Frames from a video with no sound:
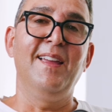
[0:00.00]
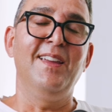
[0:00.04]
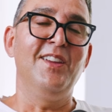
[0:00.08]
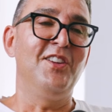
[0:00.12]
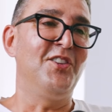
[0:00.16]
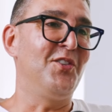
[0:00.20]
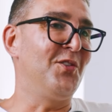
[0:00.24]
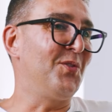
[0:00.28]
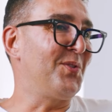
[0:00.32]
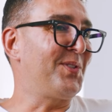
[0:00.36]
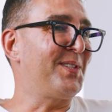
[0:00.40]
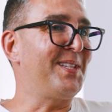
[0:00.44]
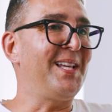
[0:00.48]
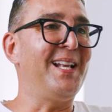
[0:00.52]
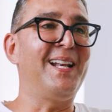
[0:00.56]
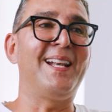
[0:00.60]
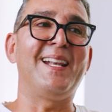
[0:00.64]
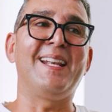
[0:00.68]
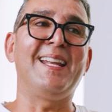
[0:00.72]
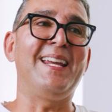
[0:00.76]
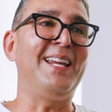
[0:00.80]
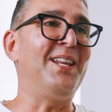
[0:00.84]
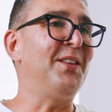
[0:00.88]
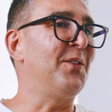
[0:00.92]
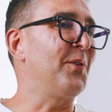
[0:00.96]
You still
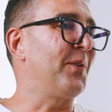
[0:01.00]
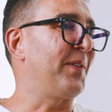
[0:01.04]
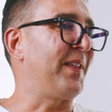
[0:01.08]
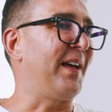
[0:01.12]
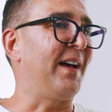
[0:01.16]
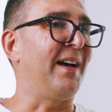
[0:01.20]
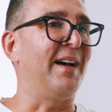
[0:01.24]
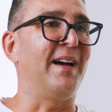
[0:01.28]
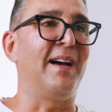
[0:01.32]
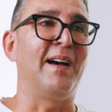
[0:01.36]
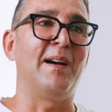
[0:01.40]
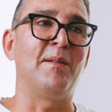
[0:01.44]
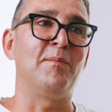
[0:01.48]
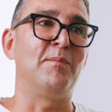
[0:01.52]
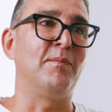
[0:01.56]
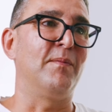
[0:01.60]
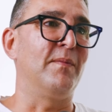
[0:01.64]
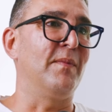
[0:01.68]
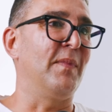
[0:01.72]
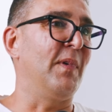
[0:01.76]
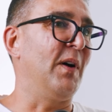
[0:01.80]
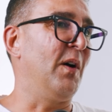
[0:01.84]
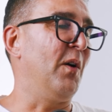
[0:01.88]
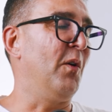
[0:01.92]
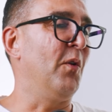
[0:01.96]
need
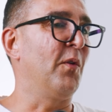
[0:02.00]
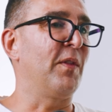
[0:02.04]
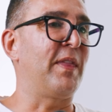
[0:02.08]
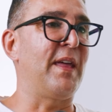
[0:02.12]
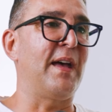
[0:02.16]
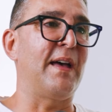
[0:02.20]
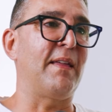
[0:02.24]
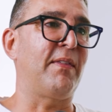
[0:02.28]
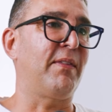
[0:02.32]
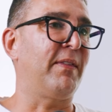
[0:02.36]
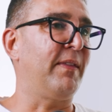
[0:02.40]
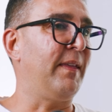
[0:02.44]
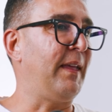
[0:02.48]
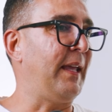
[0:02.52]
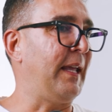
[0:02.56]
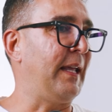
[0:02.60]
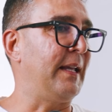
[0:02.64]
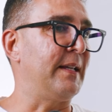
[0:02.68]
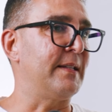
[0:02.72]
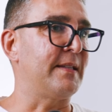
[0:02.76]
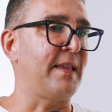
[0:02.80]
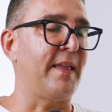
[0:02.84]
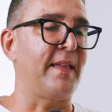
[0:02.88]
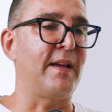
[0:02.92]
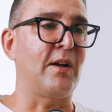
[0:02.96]
other
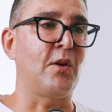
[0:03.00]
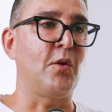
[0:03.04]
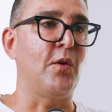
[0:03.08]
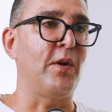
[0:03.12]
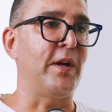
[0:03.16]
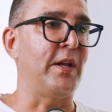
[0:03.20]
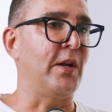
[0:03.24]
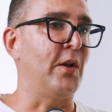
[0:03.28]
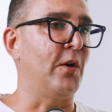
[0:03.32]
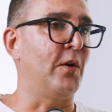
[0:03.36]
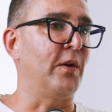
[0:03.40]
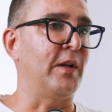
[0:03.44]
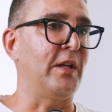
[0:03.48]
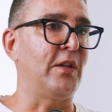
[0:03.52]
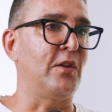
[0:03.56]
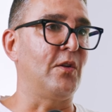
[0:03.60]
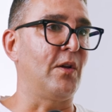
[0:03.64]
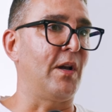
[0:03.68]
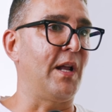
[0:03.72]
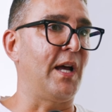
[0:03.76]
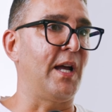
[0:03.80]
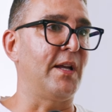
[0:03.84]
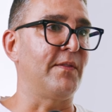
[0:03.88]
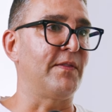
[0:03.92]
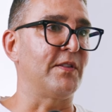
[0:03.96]
things that are going on in your
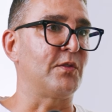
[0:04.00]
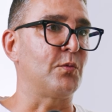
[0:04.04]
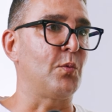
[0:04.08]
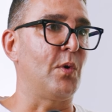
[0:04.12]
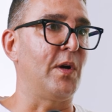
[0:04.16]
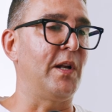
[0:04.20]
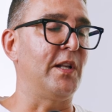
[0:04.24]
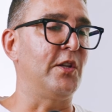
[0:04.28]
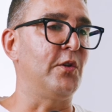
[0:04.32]
life as well.